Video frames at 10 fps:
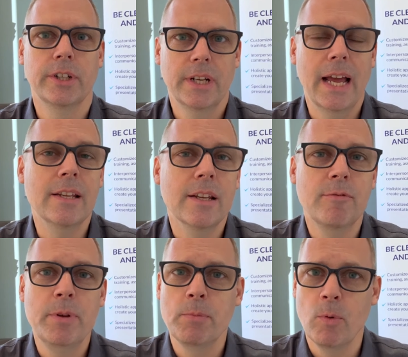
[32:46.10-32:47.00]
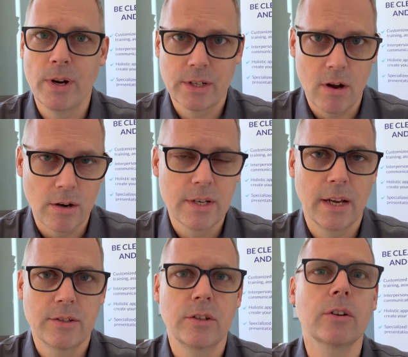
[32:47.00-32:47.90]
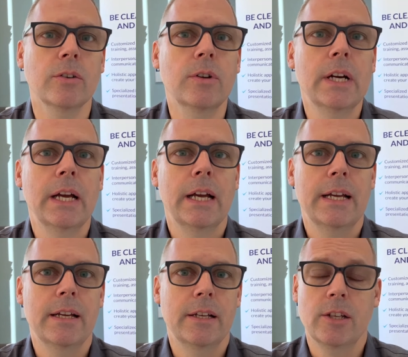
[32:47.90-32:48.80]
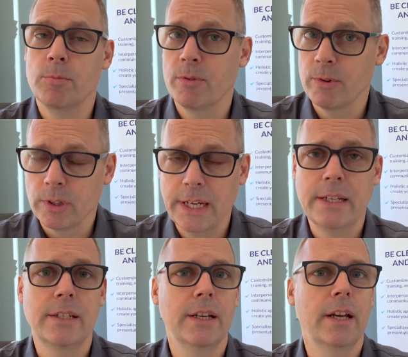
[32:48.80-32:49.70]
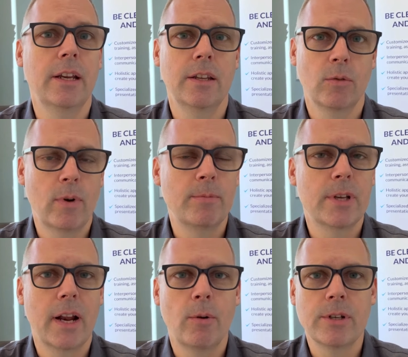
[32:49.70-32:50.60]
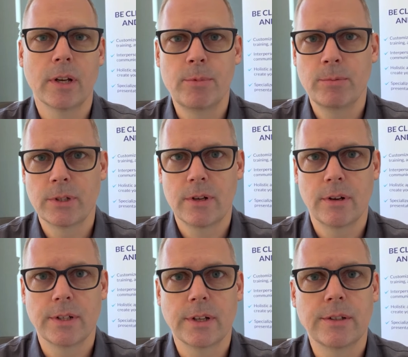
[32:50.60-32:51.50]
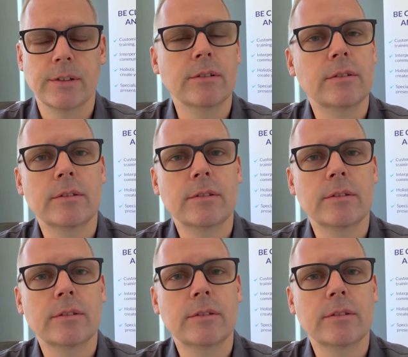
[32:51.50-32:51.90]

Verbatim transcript: Good. And if people want to contact you, you prefer LinkedIn, the website, how would you like people to contact you?